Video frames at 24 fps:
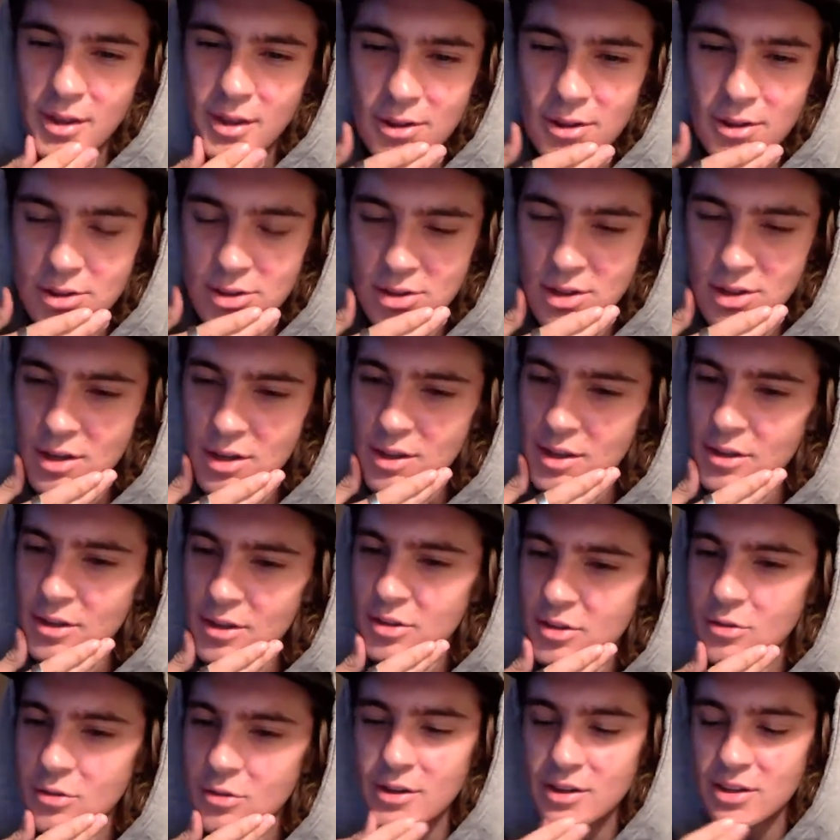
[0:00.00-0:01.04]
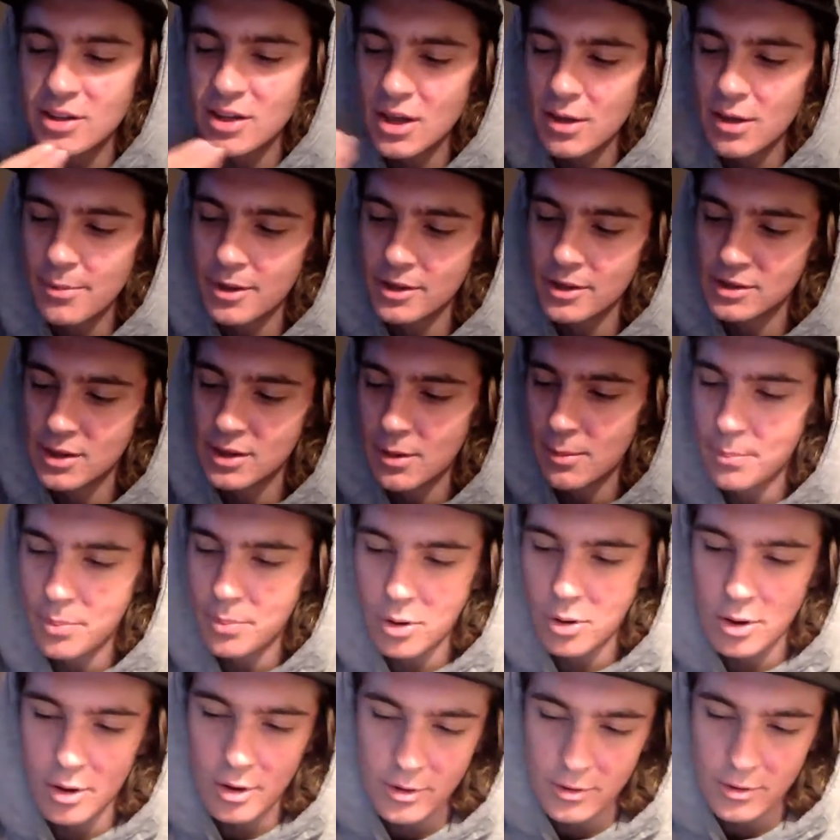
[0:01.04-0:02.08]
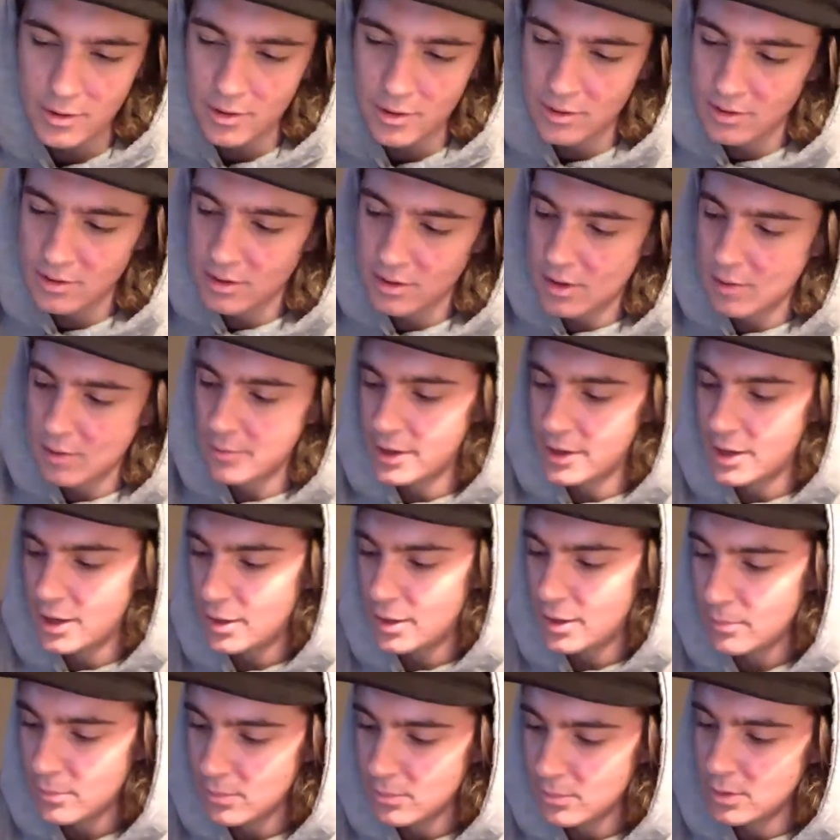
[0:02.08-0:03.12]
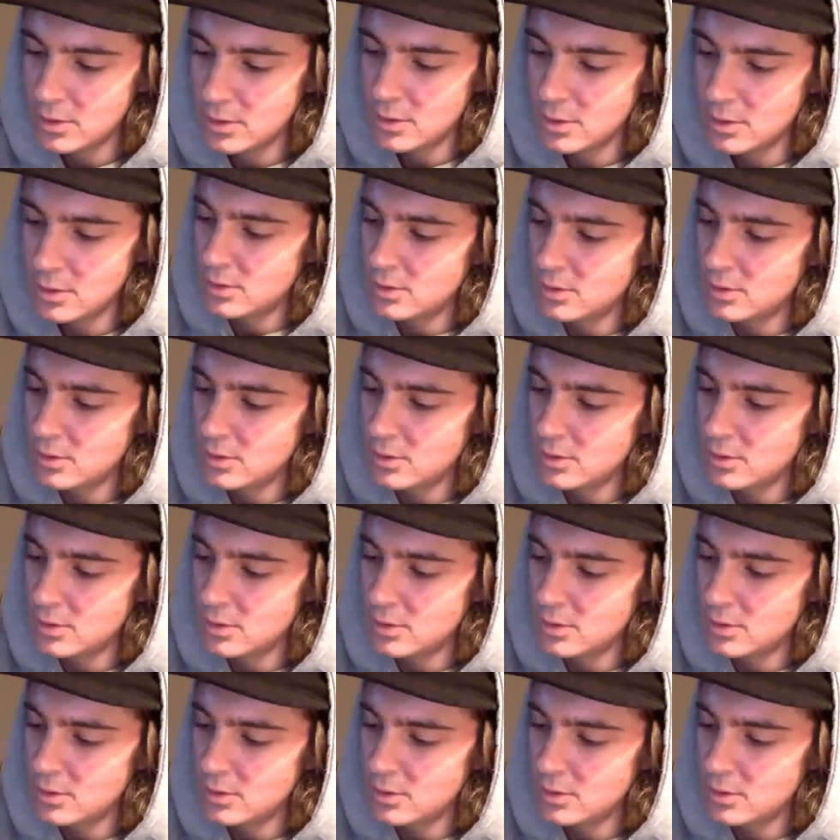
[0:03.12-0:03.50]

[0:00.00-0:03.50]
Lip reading: Anything else you want to say about that part or anything coming up?